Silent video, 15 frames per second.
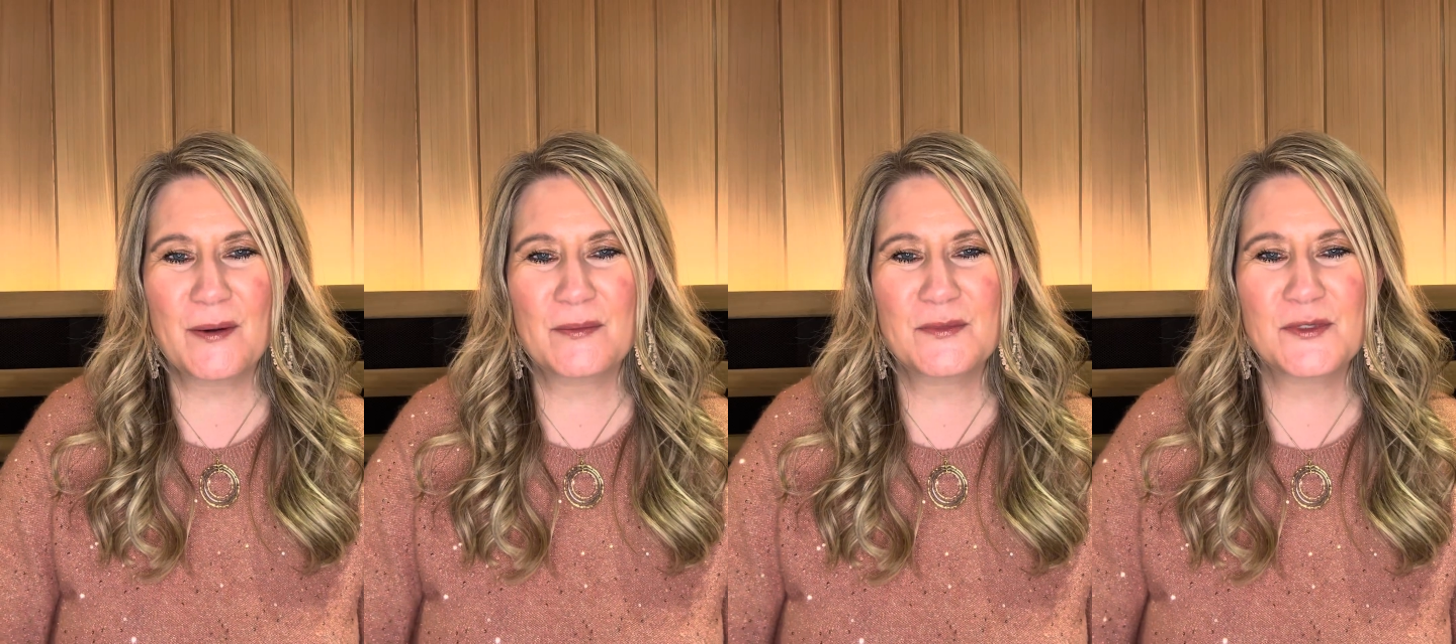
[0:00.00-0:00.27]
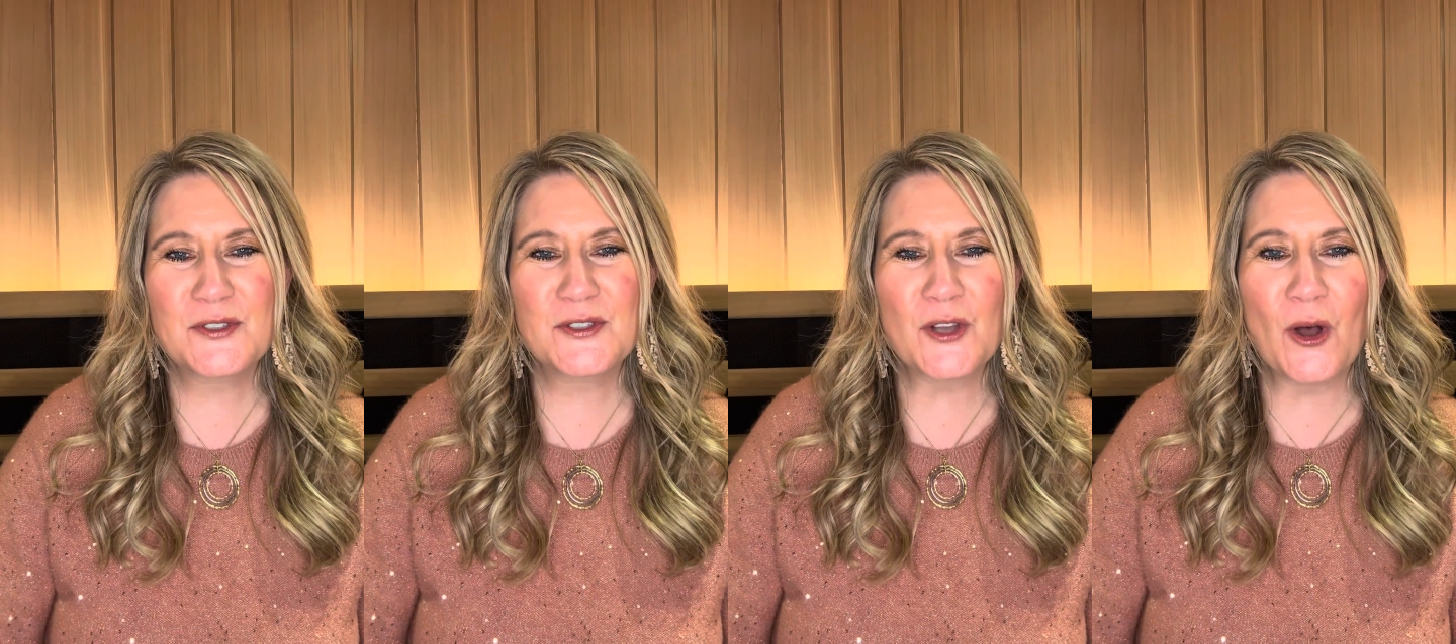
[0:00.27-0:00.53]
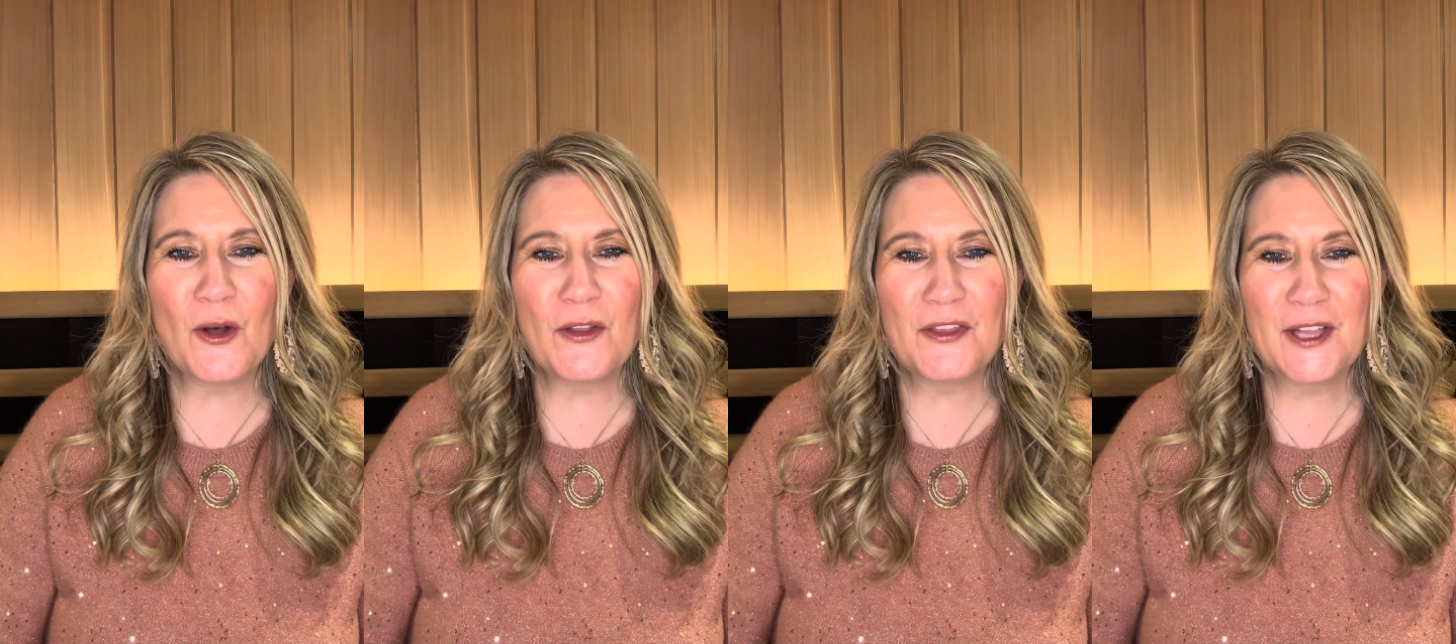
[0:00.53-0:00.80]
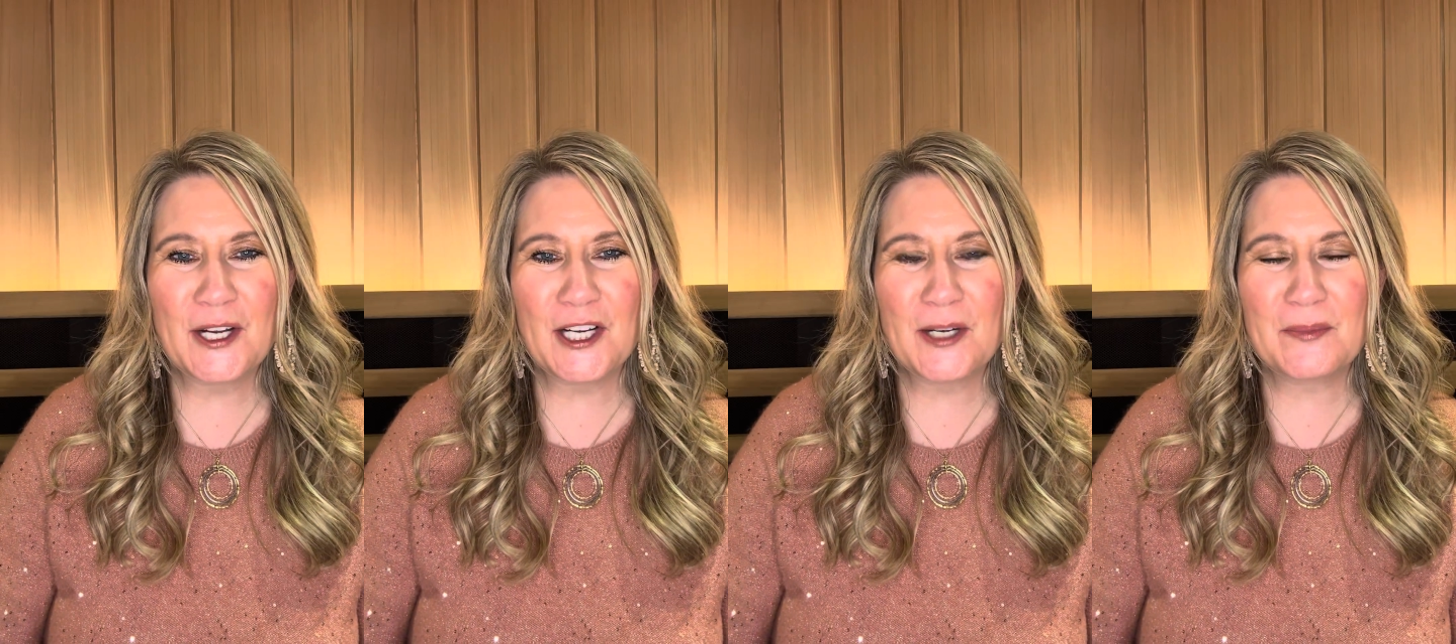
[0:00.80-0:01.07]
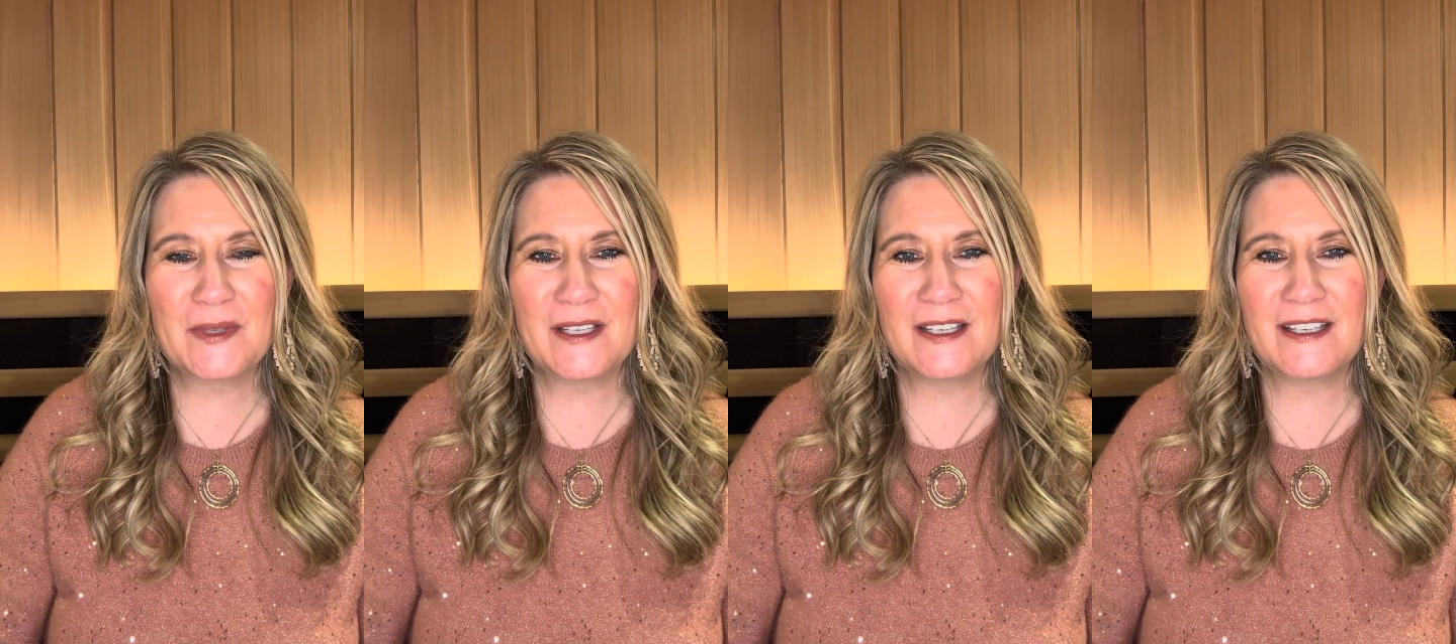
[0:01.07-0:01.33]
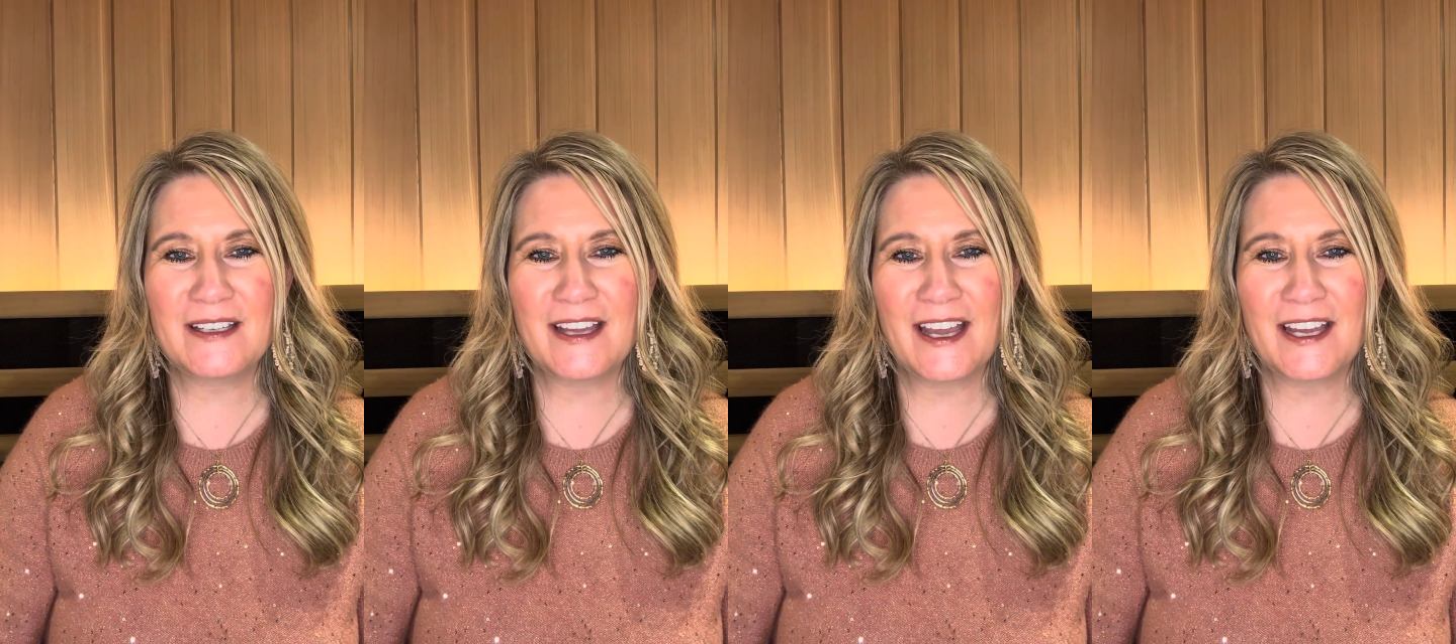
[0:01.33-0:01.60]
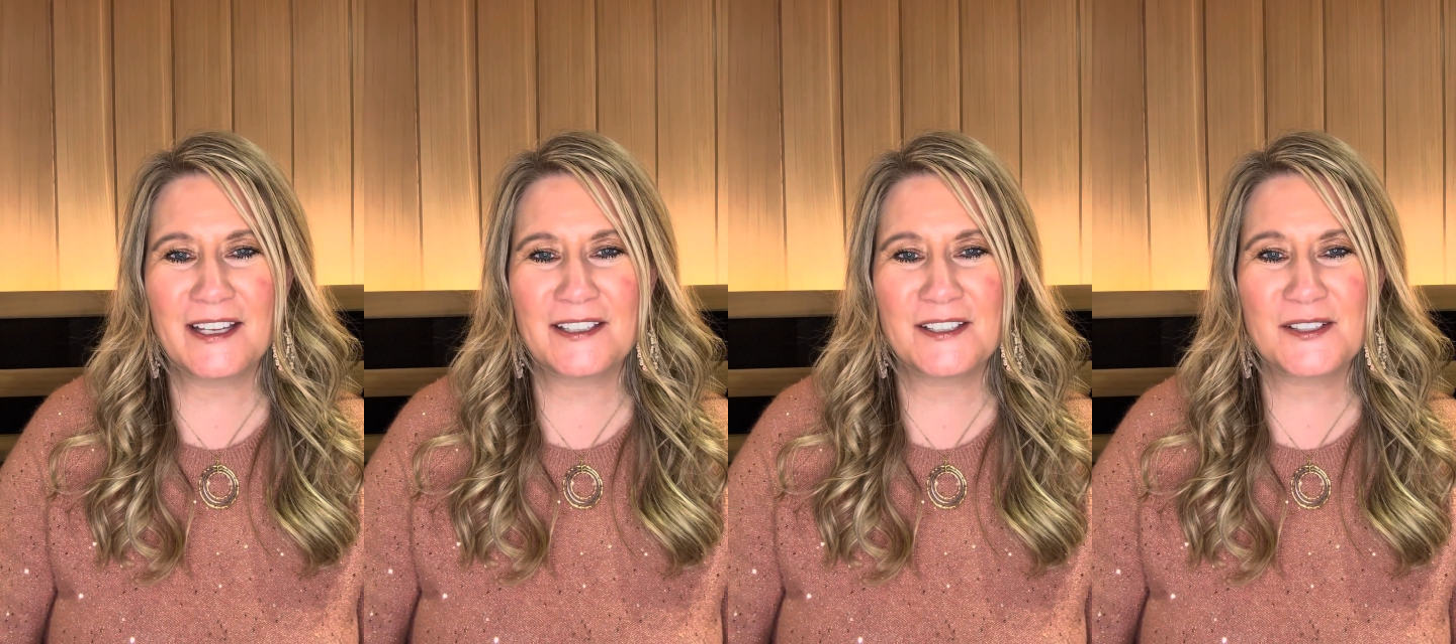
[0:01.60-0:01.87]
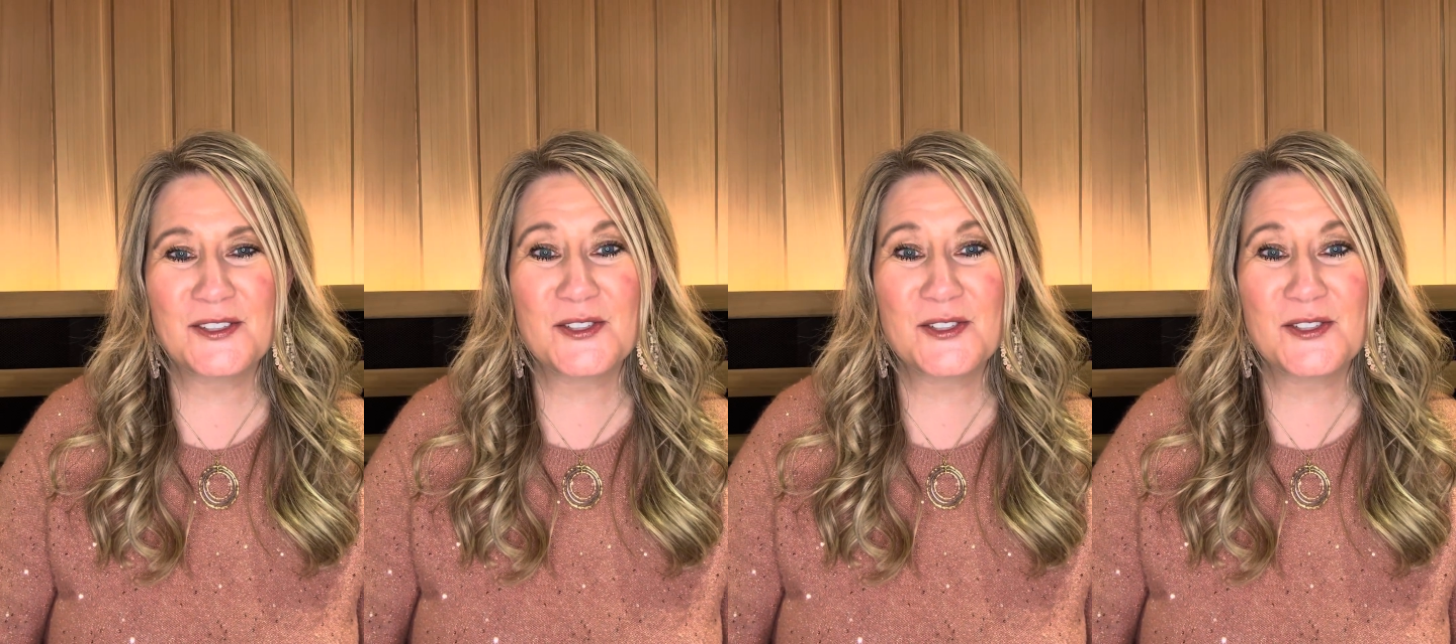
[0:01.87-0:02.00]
Salt therapy and